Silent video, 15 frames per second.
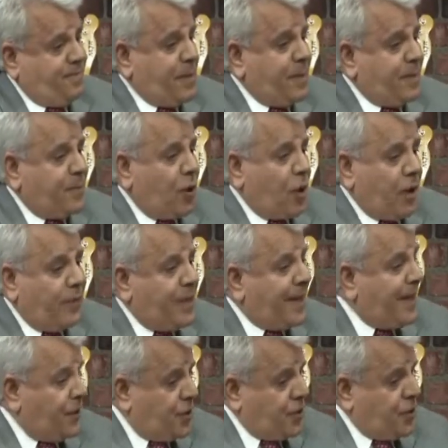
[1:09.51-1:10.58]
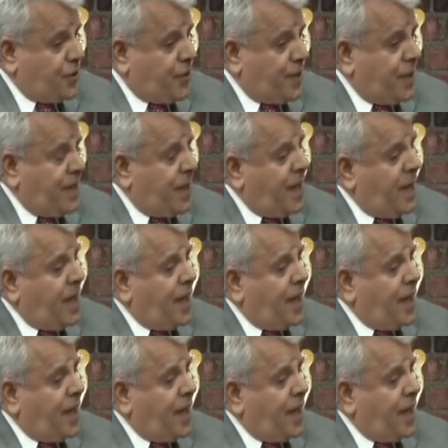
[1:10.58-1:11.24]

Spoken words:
being part of the industry,